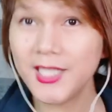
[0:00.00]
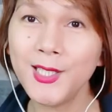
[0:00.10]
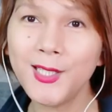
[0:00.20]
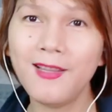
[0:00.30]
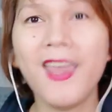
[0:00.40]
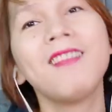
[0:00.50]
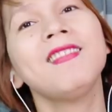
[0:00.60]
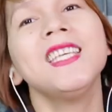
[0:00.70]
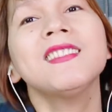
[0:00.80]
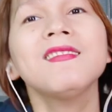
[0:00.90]
to click
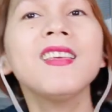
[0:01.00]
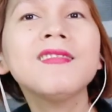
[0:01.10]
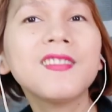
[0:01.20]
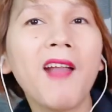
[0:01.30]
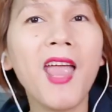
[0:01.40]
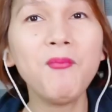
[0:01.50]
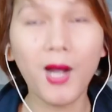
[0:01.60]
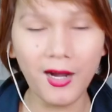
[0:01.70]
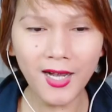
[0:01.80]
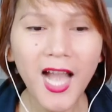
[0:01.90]
the subscribe
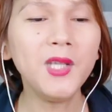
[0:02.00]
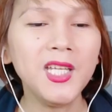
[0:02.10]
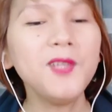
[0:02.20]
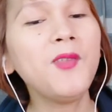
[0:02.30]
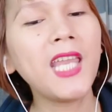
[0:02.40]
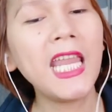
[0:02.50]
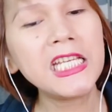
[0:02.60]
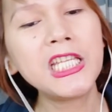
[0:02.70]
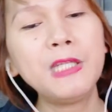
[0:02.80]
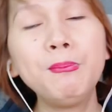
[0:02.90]
bar with the
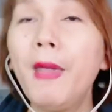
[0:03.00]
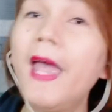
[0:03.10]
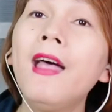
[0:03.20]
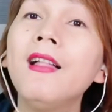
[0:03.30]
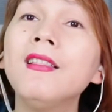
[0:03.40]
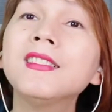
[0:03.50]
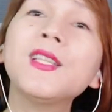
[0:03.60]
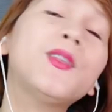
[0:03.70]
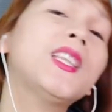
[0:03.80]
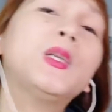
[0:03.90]
notification bell
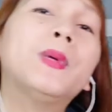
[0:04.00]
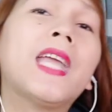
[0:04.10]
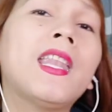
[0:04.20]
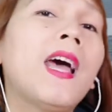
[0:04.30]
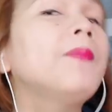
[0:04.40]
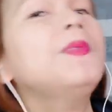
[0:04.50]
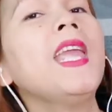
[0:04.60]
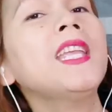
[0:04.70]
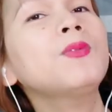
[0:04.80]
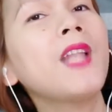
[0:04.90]
so that you will get
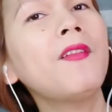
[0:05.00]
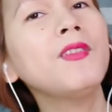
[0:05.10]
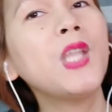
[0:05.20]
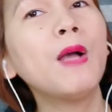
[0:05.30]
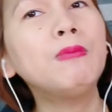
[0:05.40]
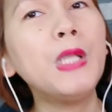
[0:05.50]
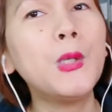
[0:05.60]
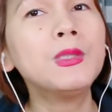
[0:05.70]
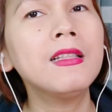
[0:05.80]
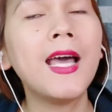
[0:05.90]
updates whenever you
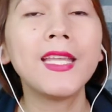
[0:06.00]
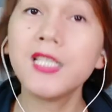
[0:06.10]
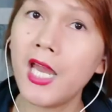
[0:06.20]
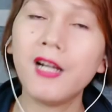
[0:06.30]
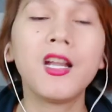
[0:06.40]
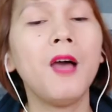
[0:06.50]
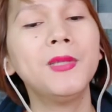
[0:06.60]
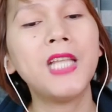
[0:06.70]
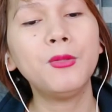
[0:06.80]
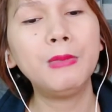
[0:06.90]
upload. like, share,
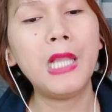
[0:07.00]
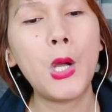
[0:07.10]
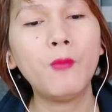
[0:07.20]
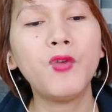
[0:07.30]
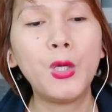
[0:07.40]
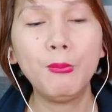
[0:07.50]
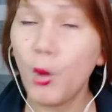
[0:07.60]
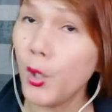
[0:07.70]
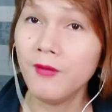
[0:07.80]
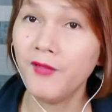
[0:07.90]
comment down below for
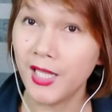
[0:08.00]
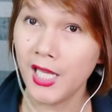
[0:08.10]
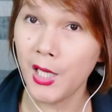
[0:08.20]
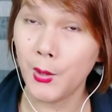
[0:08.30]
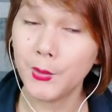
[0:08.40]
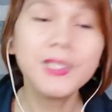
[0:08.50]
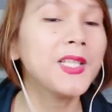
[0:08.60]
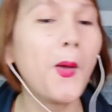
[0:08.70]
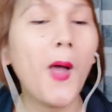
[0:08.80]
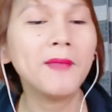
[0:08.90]
more
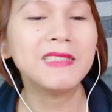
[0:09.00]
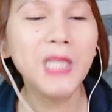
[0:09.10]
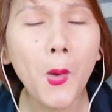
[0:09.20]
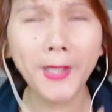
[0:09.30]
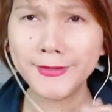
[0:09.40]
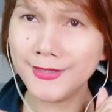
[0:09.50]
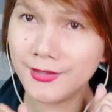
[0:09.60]
videos. So I'm so excited